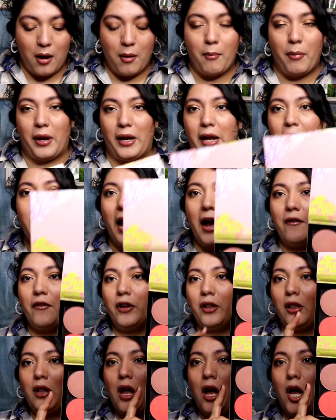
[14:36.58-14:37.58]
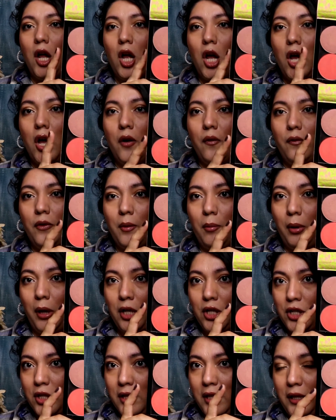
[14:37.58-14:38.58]
but I have a lot of the
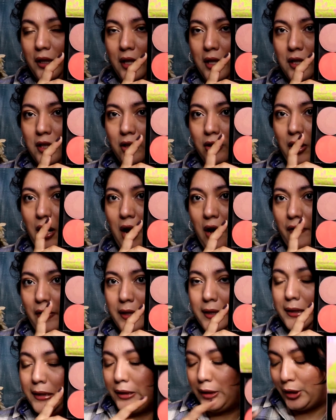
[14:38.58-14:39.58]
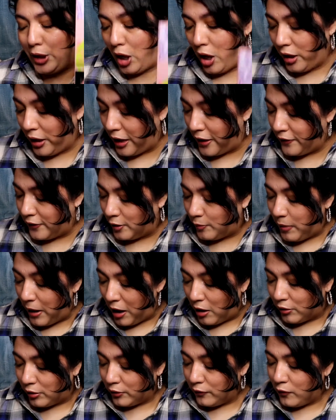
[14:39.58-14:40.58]
blushes that they still have in stock, and their
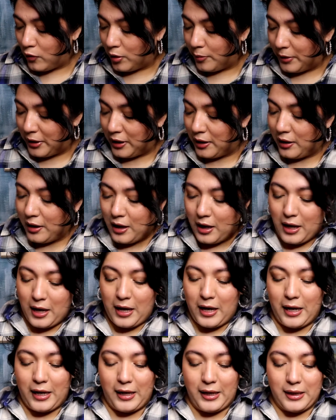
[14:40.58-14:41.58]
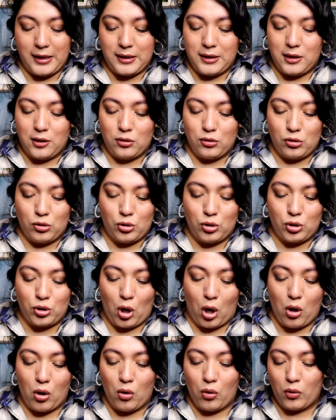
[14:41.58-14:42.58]
powder formula is
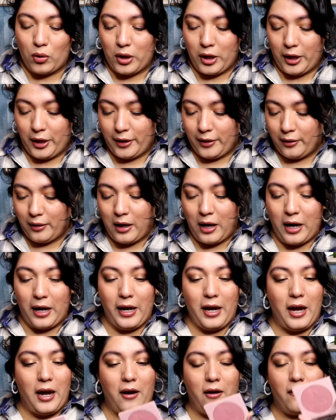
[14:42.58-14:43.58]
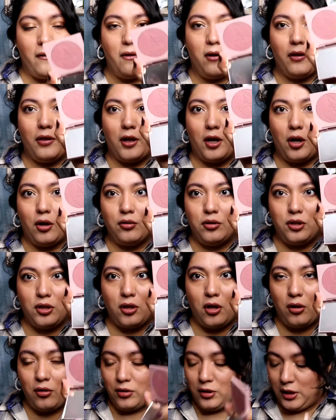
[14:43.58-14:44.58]
so good. I have the Coast to
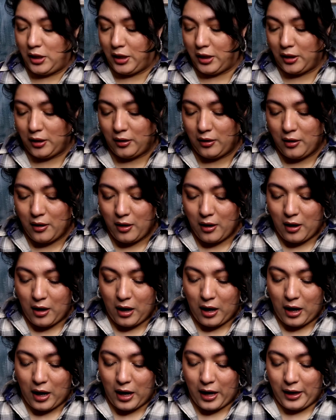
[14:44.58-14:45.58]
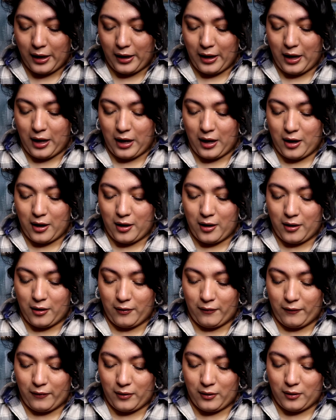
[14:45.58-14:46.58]
Coast here. I
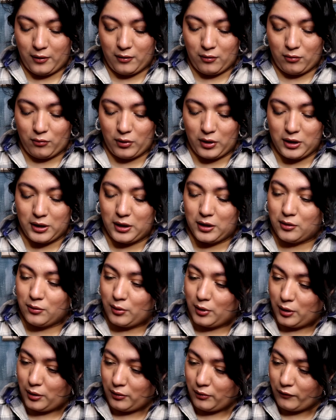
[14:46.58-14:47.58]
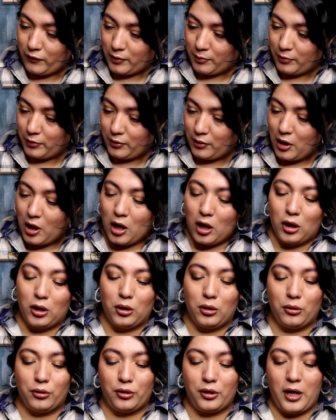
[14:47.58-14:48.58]
have, what is this one from
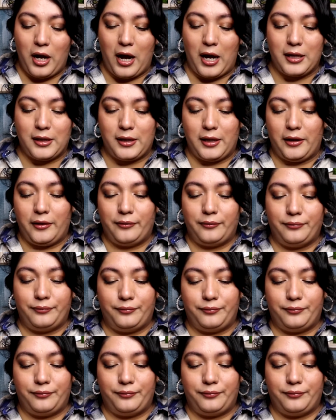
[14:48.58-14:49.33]
Lunar has it.